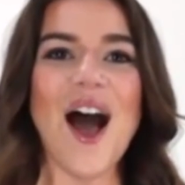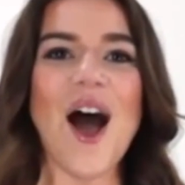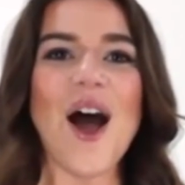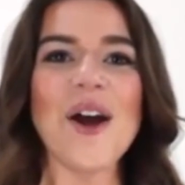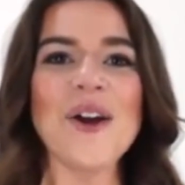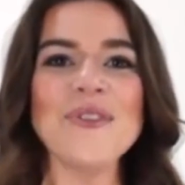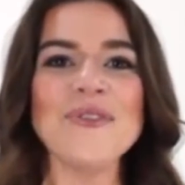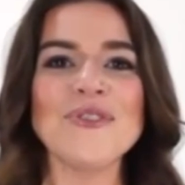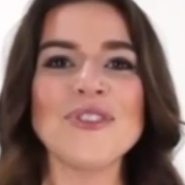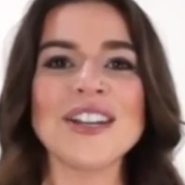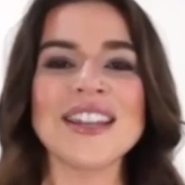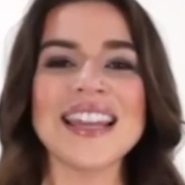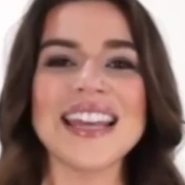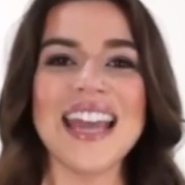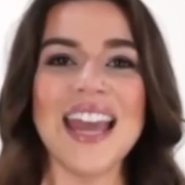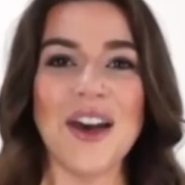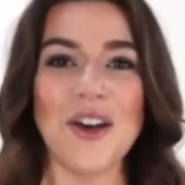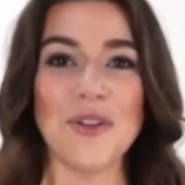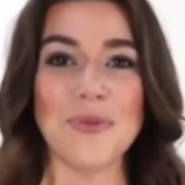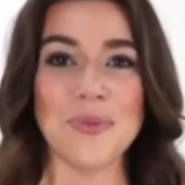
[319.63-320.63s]
It will
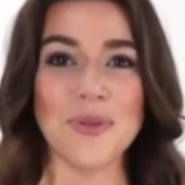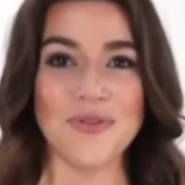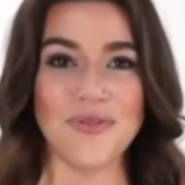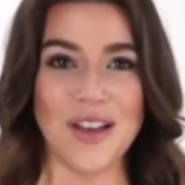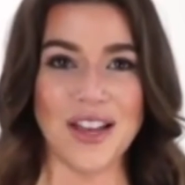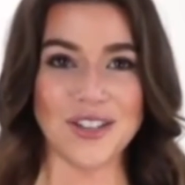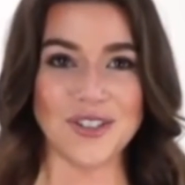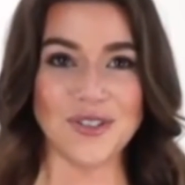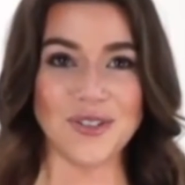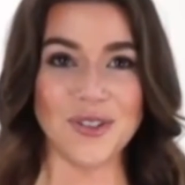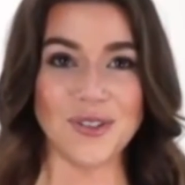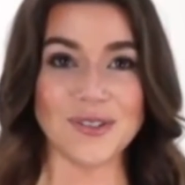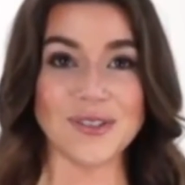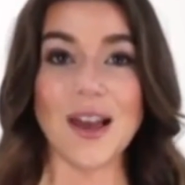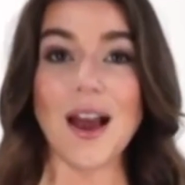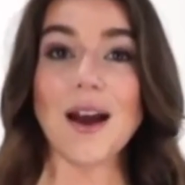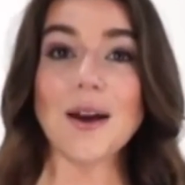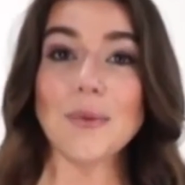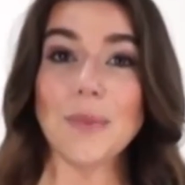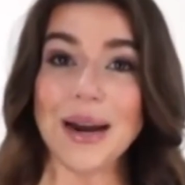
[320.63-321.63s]
certainly help you
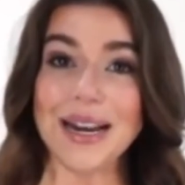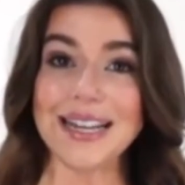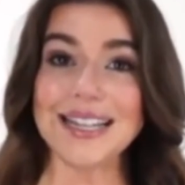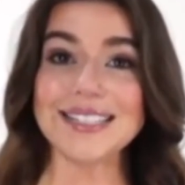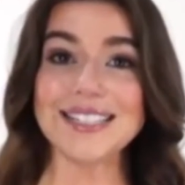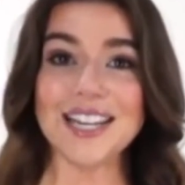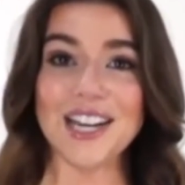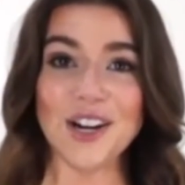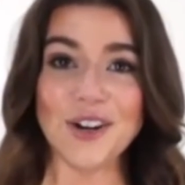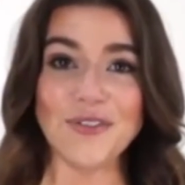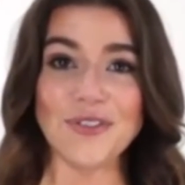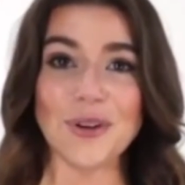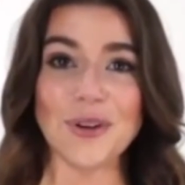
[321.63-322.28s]
control herpes